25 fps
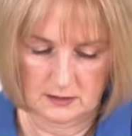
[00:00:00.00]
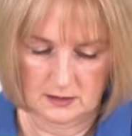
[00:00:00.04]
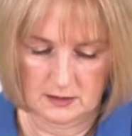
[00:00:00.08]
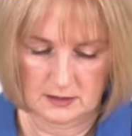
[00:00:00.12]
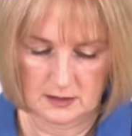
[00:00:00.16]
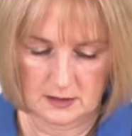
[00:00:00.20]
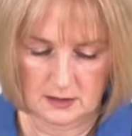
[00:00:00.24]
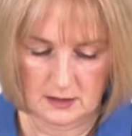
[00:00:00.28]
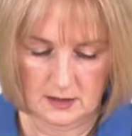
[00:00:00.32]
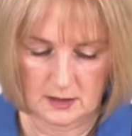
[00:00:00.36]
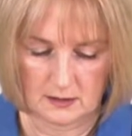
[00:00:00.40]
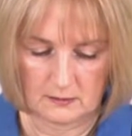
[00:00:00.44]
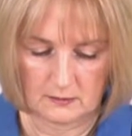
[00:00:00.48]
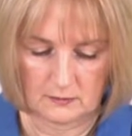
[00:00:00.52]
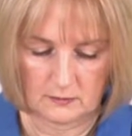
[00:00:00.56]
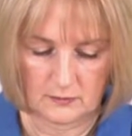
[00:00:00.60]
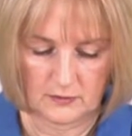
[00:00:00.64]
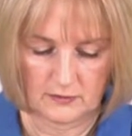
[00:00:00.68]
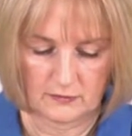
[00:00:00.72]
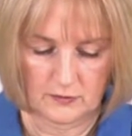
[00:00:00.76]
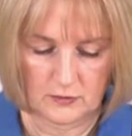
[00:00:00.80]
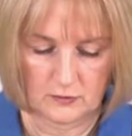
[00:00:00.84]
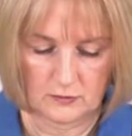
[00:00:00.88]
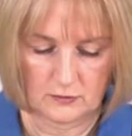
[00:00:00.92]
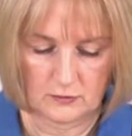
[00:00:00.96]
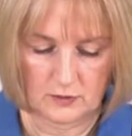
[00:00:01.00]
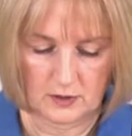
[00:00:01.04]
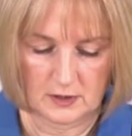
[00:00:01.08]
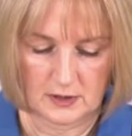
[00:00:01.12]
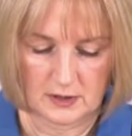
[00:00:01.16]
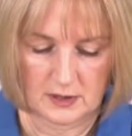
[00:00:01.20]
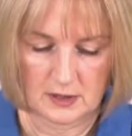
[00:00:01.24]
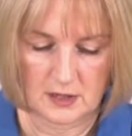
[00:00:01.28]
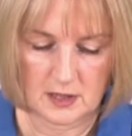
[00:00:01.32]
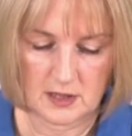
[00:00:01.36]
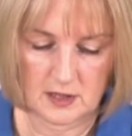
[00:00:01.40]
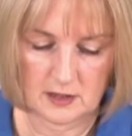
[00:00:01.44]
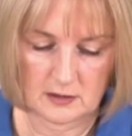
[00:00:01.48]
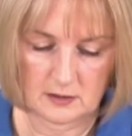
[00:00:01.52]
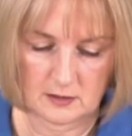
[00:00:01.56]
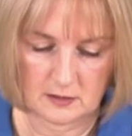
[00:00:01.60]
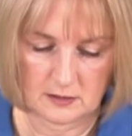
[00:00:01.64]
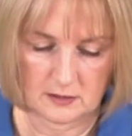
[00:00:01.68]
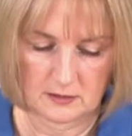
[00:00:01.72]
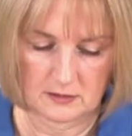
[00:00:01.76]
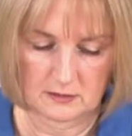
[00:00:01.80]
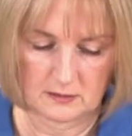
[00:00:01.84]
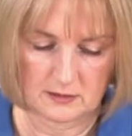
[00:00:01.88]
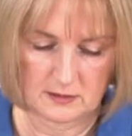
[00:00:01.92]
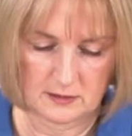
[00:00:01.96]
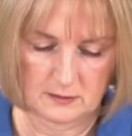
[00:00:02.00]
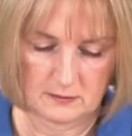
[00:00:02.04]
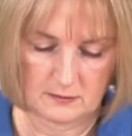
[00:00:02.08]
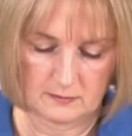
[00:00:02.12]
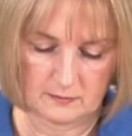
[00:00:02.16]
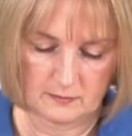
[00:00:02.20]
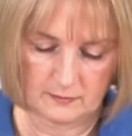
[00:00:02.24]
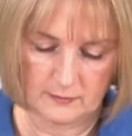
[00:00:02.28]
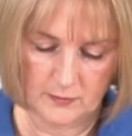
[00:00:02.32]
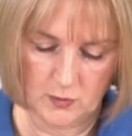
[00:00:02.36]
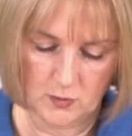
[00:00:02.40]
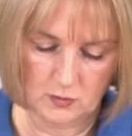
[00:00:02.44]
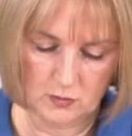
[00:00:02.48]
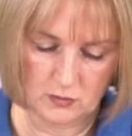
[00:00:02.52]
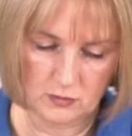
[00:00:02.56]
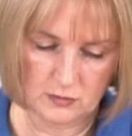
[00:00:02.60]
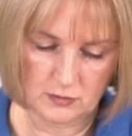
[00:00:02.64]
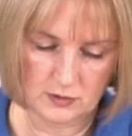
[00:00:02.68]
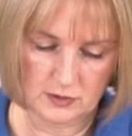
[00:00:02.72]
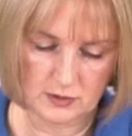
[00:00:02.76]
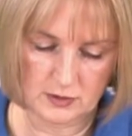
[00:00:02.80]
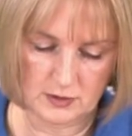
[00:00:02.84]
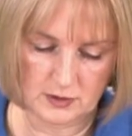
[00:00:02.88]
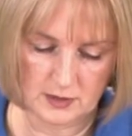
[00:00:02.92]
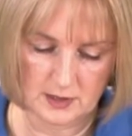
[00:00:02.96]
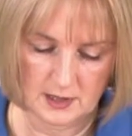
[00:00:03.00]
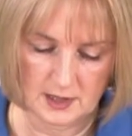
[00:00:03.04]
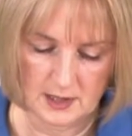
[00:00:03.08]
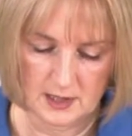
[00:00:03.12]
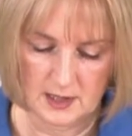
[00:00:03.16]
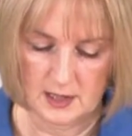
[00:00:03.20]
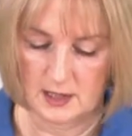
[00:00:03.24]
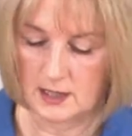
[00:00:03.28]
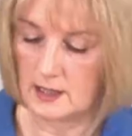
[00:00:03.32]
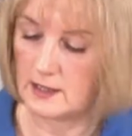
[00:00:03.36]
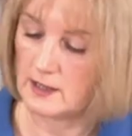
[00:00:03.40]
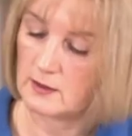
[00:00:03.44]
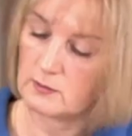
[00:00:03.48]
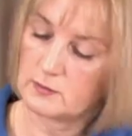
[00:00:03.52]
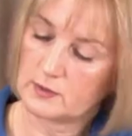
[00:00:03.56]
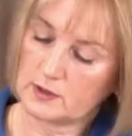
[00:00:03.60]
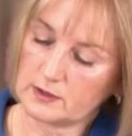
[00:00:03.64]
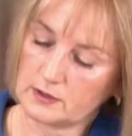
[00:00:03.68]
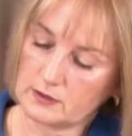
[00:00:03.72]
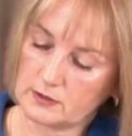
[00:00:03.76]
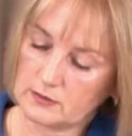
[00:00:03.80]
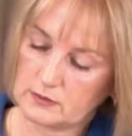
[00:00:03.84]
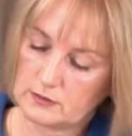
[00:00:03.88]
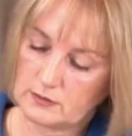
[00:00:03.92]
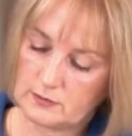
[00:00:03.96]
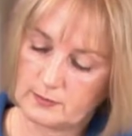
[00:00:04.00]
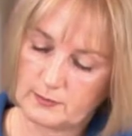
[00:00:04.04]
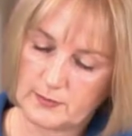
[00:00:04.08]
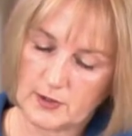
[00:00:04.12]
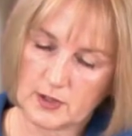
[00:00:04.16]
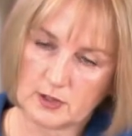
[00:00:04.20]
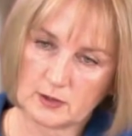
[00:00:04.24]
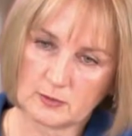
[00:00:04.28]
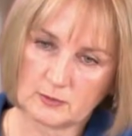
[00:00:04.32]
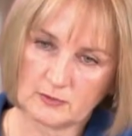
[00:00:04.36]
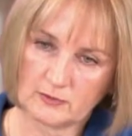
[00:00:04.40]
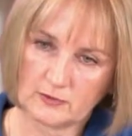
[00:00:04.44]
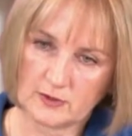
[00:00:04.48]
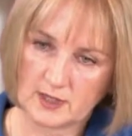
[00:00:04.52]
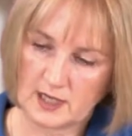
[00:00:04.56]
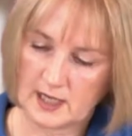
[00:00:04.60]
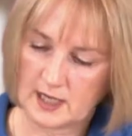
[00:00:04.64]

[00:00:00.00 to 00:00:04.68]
So then we've got all our 9 balls, and then with your palm of your